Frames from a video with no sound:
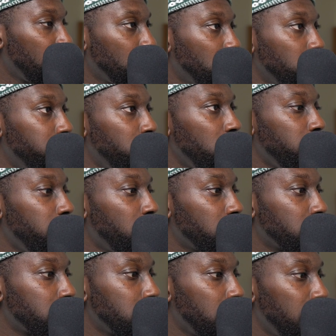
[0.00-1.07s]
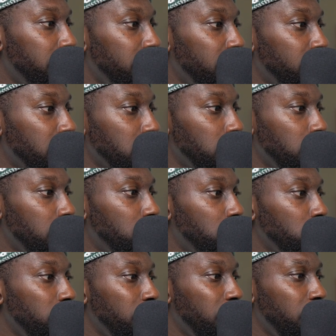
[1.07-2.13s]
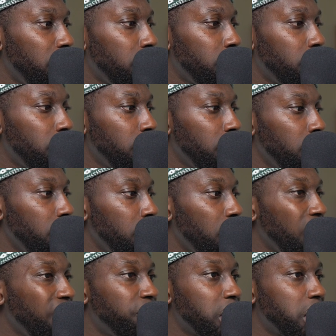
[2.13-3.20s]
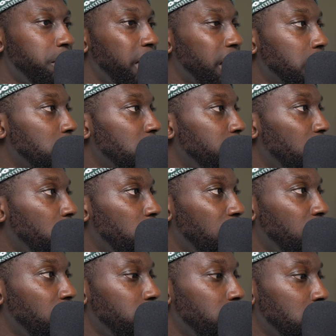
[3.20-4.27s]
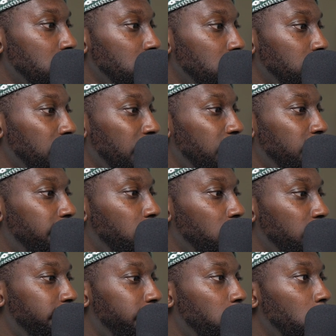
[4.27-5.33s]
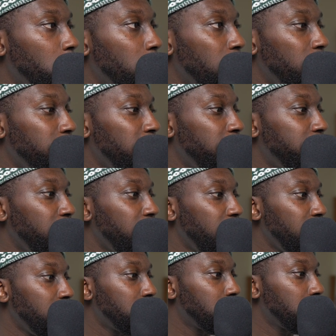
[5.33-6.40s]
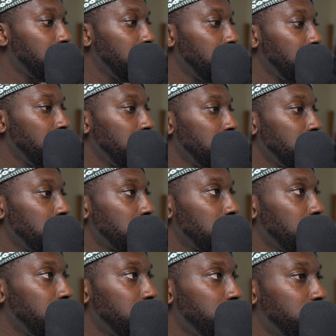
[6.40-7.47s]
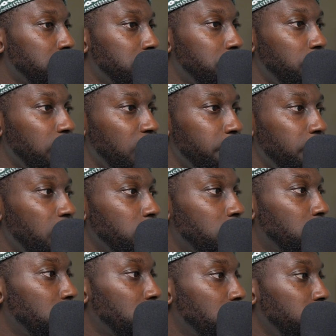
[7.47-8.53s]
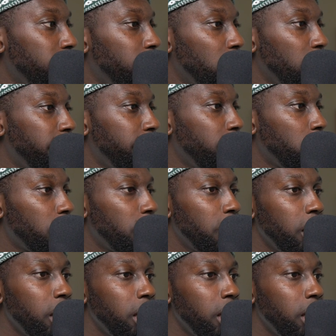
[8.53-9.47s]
I go to bookmarks, I think there's only two in here. And I've just picked some at random. So line 44 and 58. So let's just check him out. So 44